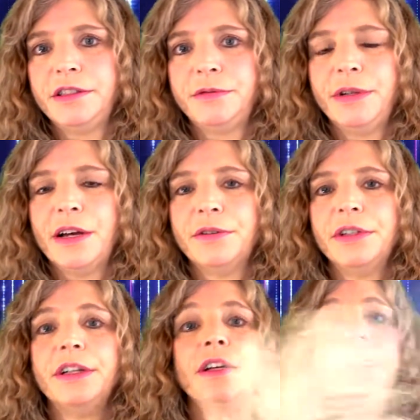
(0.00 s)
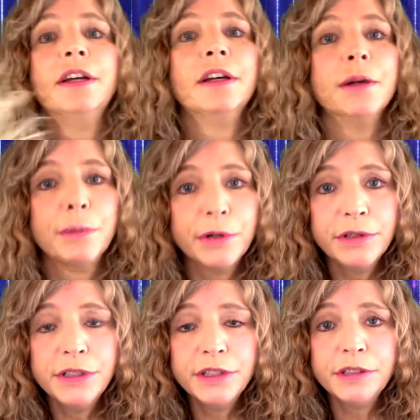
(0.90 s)
this reality.
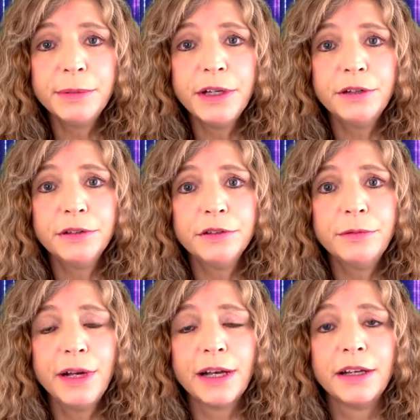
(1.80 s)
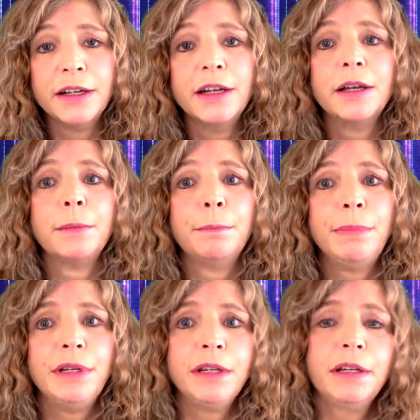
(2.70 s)
Participate all the way.
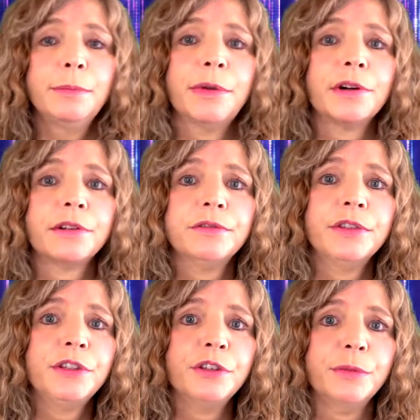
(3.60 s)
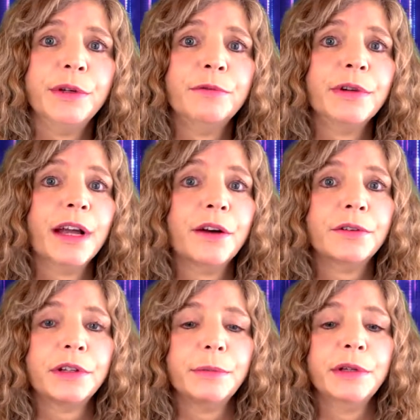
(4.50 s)
Be part of the human
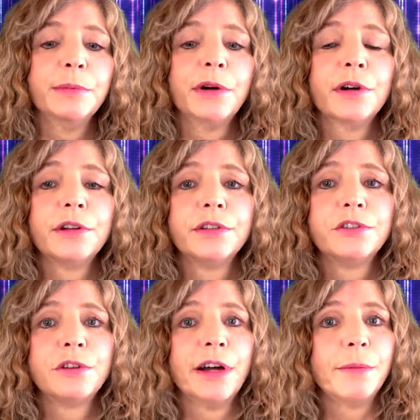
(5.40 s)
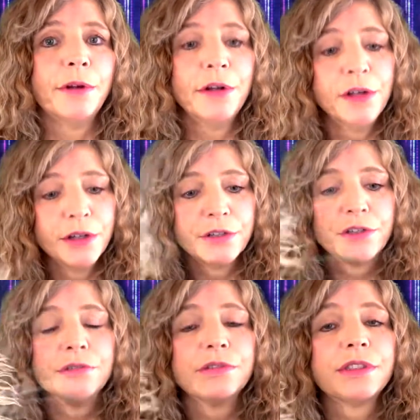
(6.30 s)
reality. Be part of the tribe.
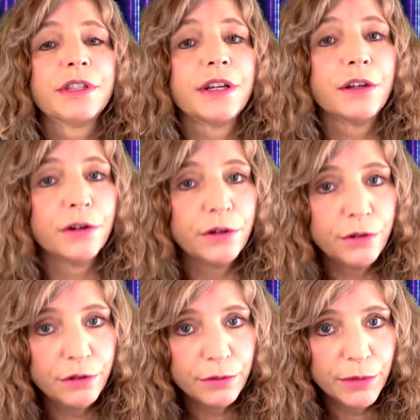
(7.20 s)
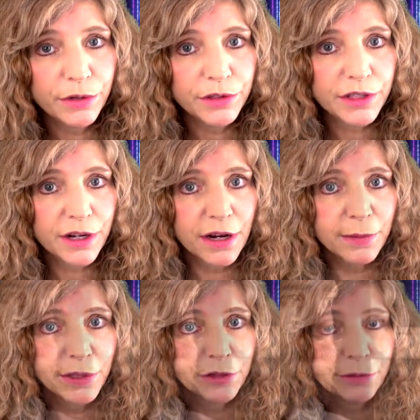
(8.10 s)
Don't stay home all the
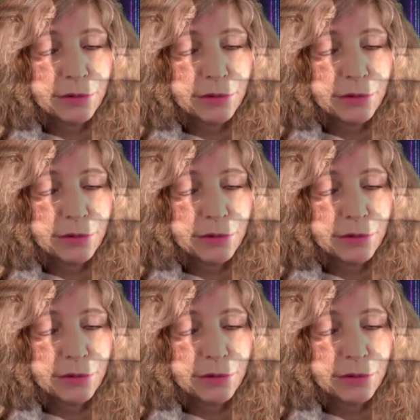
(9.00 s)
time in your